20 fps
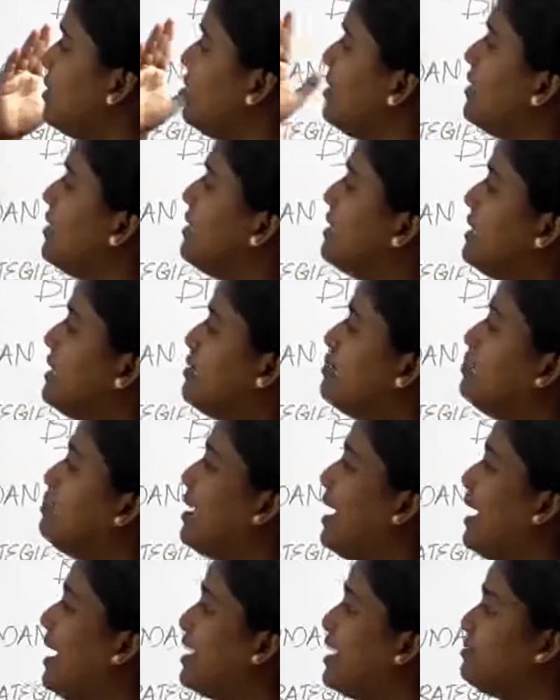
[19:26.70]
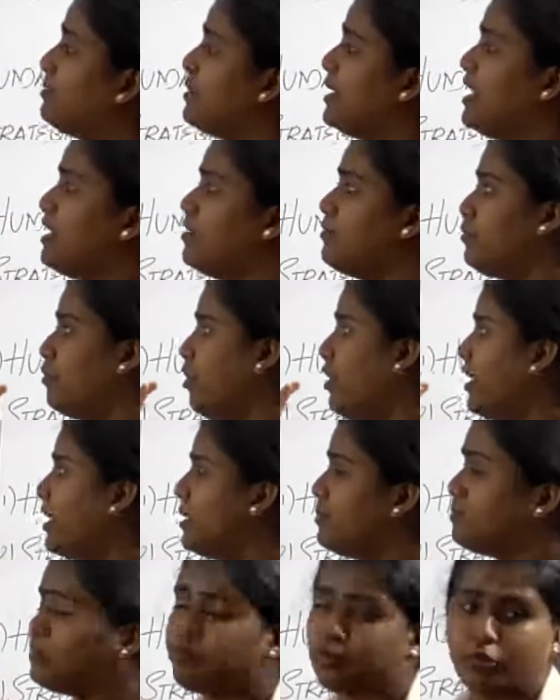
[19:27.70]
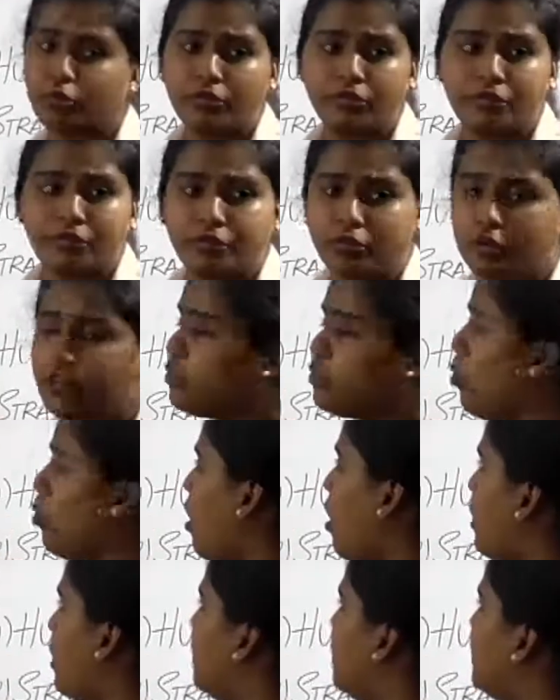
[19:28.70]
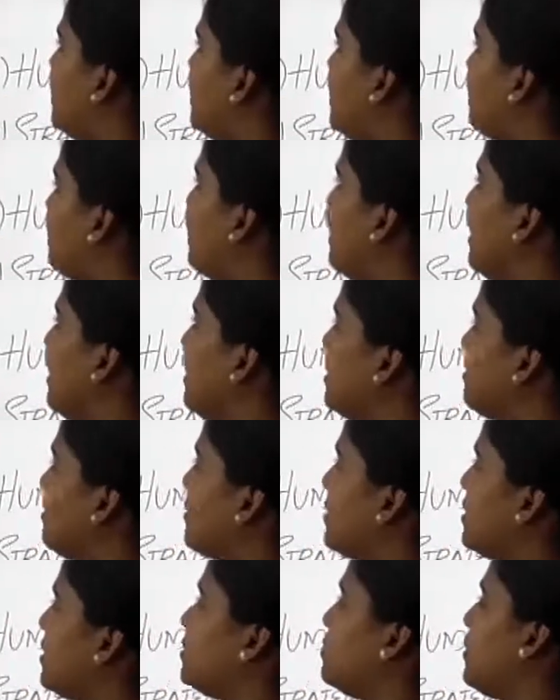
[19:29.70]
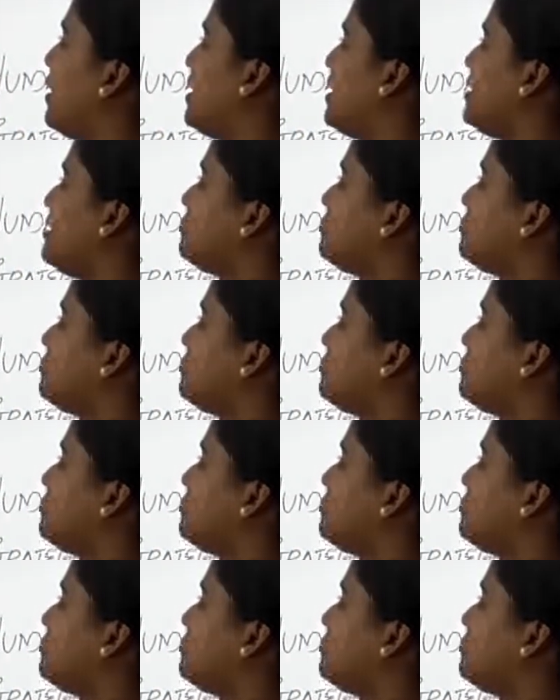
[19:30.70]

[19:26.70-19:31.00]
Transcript: the plant breeding for improved food quality. The first one is